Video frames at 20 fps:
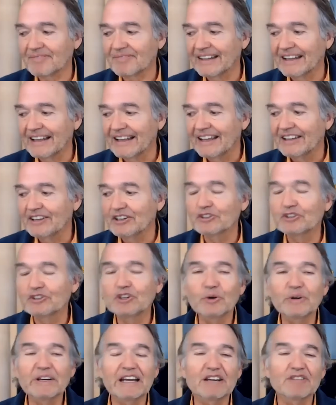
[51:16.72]
you're
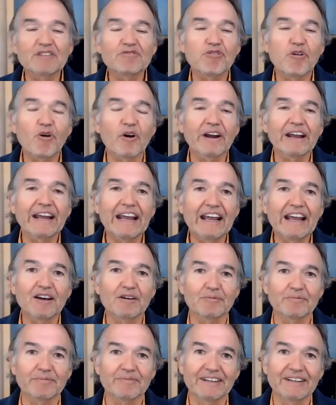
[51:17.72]
doing it for
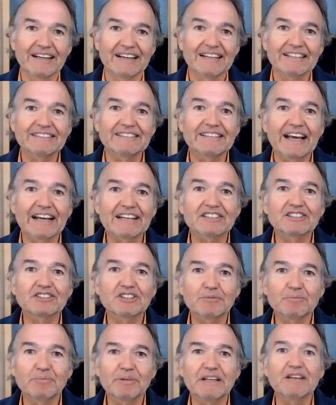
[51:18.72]
him sex should
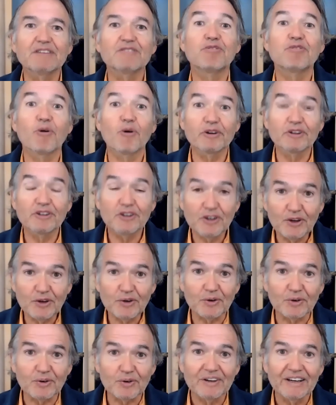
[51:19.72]
be for
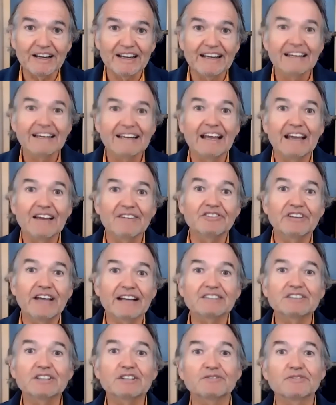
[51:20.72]
you if sex
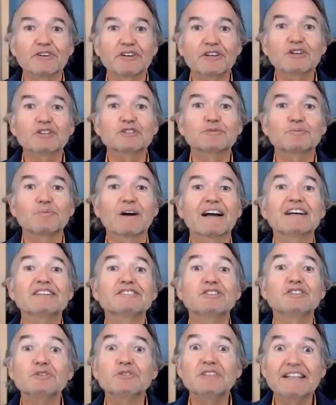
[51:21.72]
is for you it's because
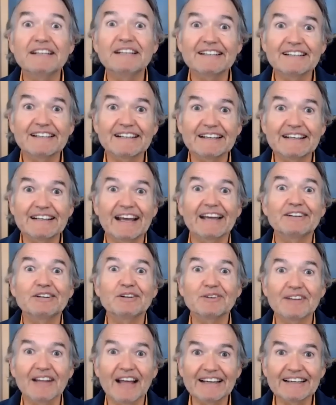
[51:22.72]
you needed it and you
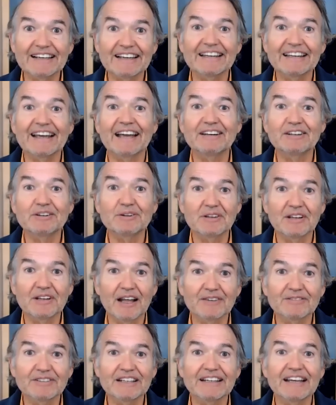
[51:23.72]
like it and you love
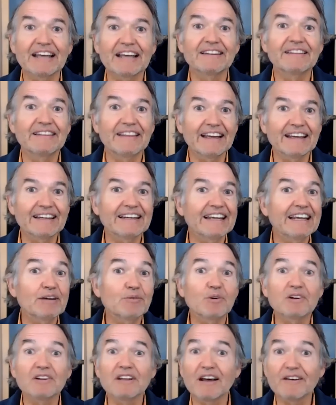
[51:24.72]
it and then he will
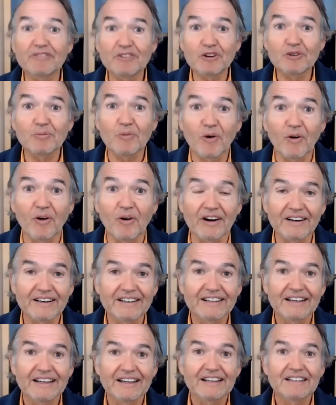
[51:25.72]
love you more
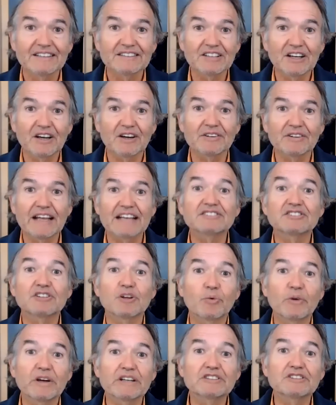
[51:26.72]
so that's the
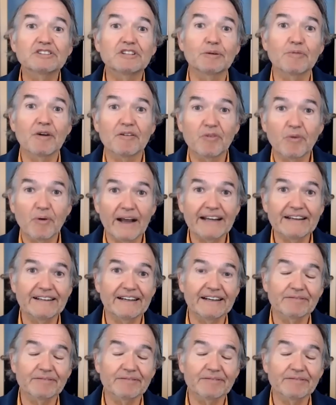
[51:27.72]
wisdom of waiting